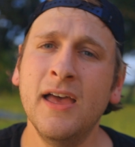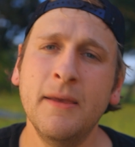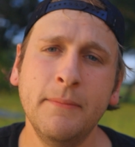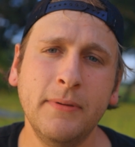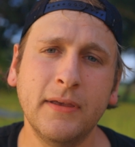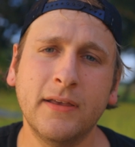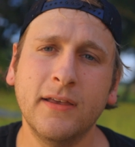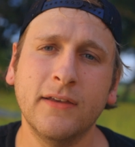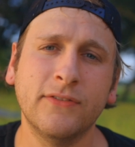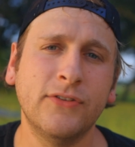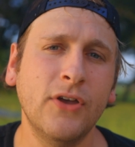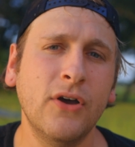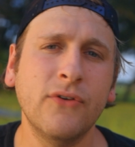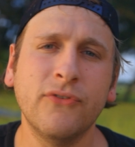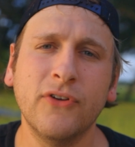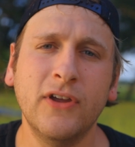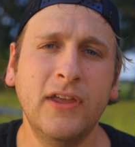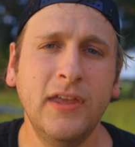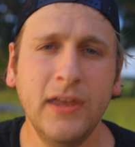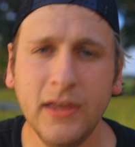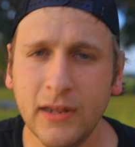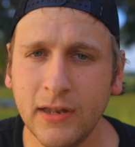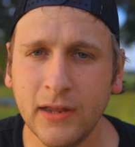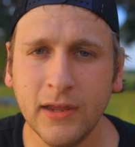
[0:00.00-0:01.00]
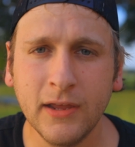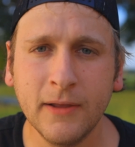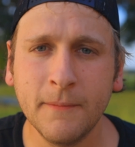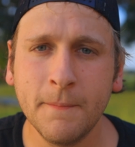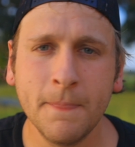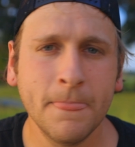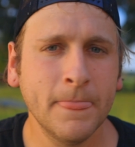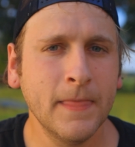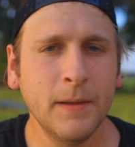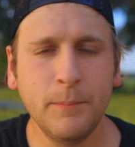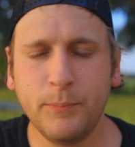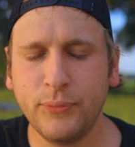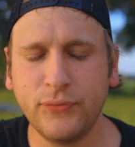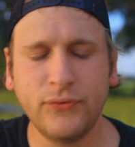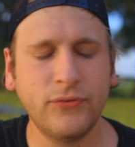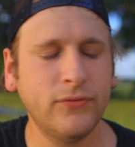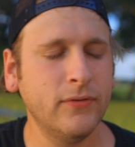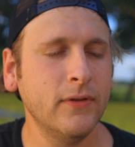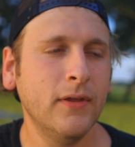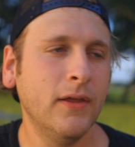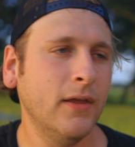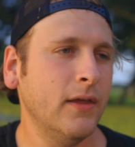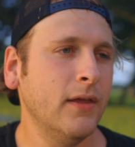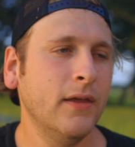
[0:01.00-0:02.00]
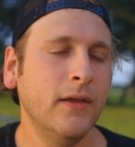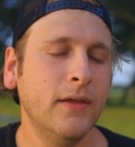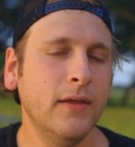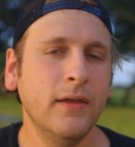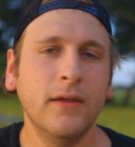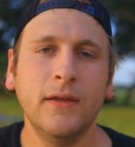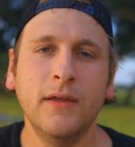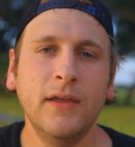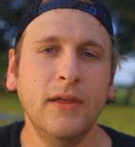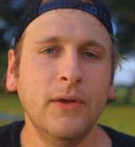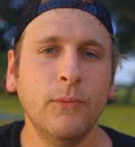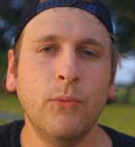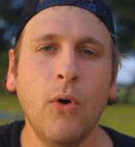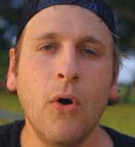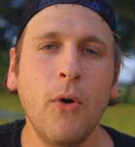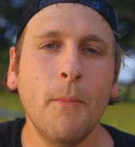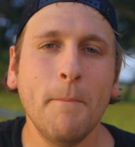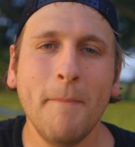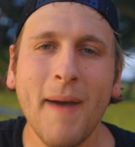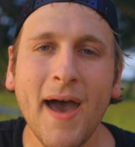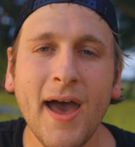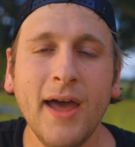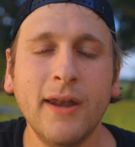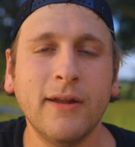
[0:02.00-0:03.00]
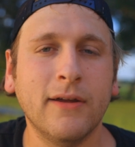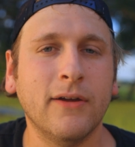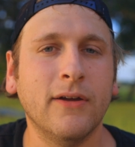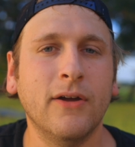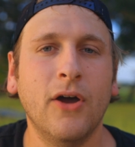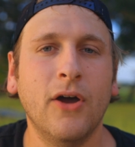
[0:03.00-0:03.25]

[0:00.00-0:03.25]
Because overheating, won't matter.